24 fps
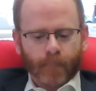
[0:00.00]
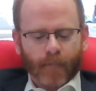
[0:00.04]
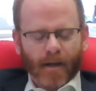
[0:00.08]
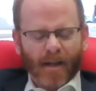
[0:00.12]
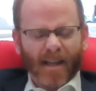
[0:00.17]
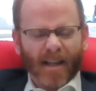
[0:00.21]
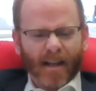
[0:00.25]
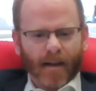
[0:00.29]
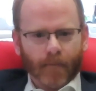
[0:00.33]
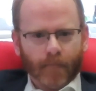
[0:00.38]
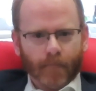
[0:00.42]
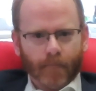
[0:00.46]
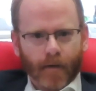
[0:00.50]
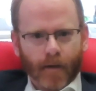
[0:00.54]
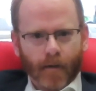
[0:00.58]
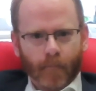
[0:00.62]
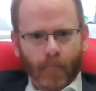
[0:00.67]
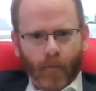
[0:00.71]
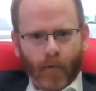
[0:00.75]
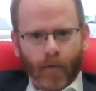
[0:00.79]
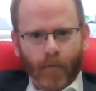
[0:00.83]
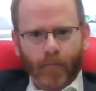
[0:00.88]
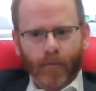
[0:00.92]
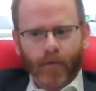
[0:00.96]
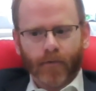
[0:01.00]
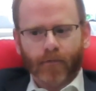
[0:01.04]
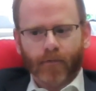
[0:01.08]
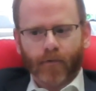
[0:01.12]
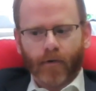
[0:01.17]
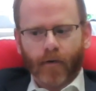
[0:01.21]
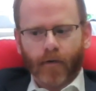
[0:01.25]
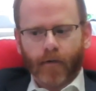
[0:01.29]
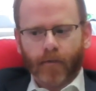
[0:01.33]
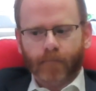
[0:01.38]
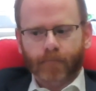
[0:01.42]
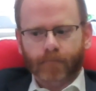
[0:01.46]
But yeah, my appointments
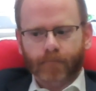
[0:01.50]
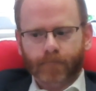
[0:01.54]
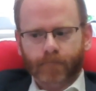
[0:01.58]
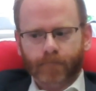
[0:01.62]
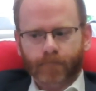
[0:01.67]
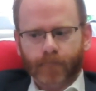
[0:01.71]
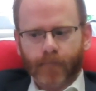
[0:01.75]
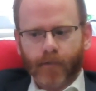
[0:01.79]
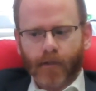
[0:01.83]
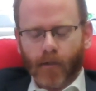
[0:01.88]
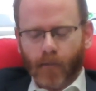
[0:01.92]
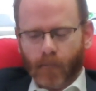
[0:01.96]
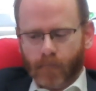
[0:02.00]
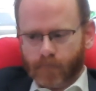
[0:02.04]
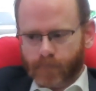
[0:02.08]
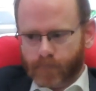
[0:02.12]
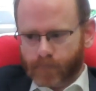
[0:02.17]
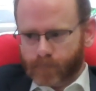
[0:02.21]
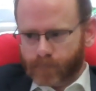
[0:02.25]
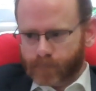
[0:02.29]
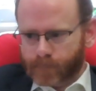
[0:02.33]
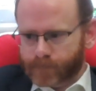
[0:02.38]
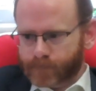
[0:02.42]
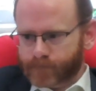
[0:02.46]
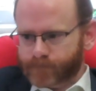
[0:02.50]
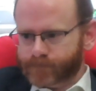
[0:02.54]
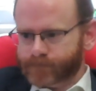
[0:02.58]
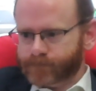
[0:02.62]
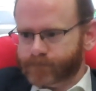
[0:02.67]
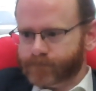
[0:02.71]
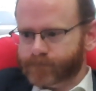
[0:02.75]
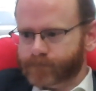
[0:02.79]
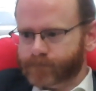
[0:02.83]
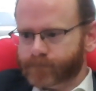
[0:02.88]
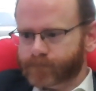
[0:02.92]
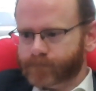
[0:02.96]
are, you know,
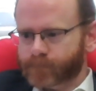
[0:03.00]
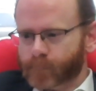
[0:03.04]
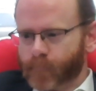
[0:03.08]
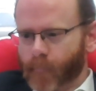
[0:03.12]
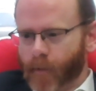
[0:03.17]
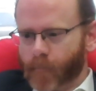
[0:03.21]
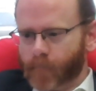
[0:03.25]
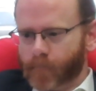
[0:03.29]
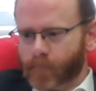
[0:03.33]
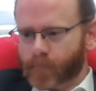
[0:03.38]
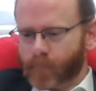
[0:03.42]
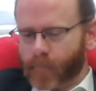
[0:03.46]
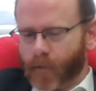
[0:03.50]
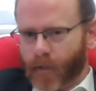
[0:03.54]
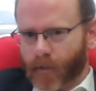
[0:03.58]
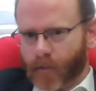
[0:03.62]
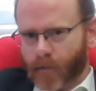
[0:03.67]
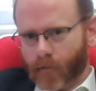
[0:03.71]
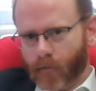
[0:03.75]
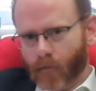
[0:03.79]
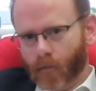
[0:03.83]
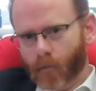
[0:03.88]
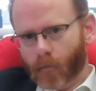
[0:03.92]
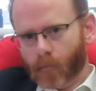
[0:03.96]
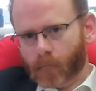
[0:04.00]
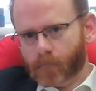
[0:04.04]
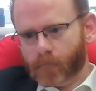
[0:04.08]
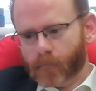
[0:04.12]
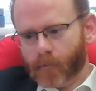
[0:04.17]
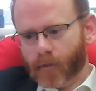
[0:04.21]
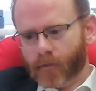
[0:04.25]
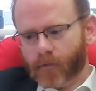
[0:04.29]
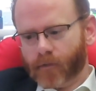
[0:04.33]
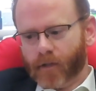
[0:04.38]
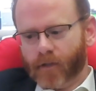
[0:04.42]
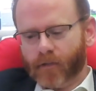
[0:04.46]
I'm plugging along.
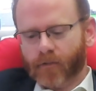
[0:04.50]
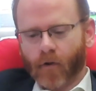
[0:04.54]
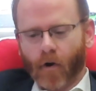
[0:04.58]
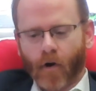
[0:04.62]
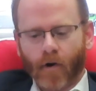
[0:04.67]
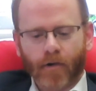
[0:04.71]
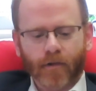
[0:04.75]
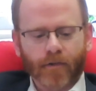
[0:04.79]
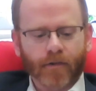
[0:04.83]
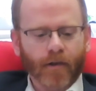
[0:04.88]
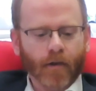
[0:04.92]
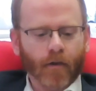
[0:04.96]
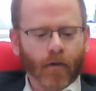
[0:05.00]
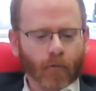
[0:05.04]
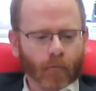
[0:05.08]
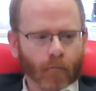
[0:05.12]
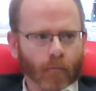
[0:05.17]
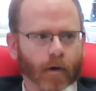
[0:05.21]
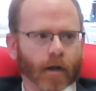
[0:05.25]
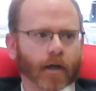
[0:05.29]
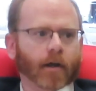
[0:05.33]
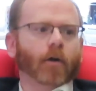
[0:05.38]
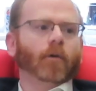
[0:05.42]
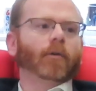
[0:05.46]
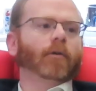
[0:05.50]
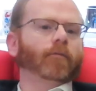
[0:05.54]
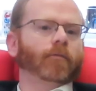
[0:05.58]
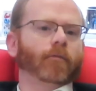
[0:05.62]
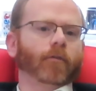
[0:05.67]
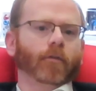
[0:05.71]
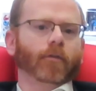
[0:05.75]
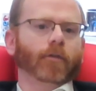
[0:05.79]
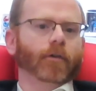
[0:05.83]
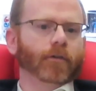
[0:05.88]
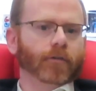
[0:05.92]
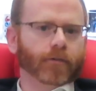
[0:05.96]
It's hard to tell when I go
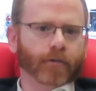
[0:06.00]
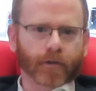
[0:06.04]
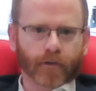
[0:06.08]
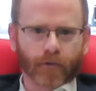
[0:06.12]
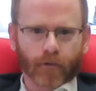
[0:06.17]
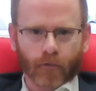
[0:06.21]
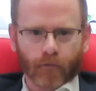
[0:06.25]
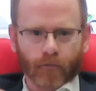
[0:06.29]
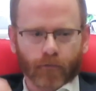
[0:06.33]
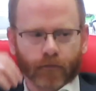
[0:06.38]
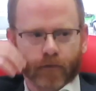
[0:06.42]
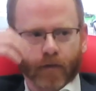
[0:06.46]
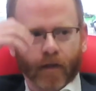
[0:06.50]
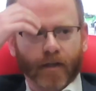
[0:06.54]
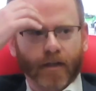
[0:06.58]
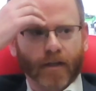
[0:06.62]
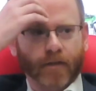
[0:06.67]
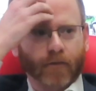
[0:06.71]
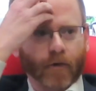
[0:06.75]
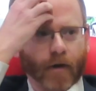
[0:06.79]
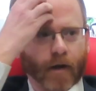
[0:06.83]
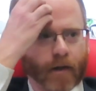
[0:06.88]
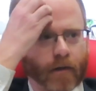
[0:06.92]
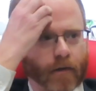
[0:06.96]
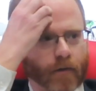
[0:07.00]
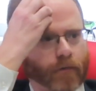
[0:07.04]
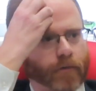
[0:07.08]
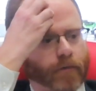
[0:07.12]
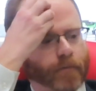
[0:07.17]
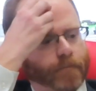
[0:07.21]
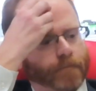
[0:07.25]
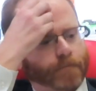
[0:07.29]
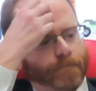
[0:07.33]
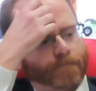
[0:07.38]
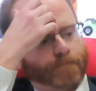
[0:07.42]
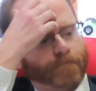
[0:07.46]
for the signal study trials,
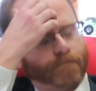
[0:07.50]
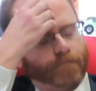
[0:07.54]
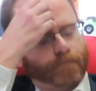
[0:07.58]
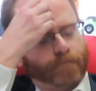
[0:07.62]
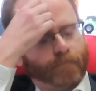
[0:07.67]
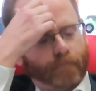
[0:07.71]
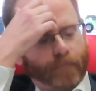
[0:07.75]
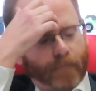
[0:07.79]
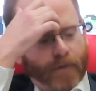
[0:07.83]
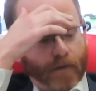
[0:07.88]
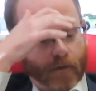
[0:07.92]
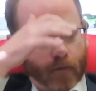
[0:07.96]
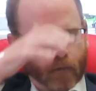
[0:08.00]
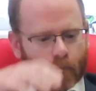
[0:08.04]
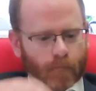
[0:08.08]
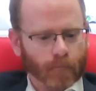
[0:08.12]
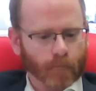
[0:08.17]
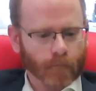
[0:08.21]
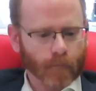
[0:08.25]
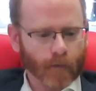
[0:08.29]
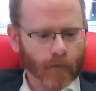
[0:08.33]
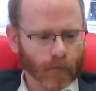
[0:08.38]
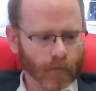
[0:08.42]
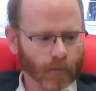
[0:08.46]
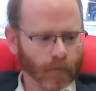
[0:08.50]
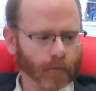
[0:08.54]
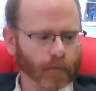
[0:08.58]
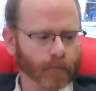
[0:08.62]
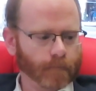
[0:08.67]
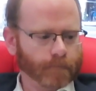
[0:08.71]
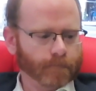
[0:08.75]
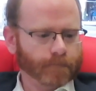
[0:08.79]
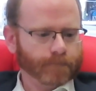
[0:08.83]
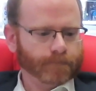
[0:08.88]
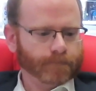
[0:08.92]
you know, whether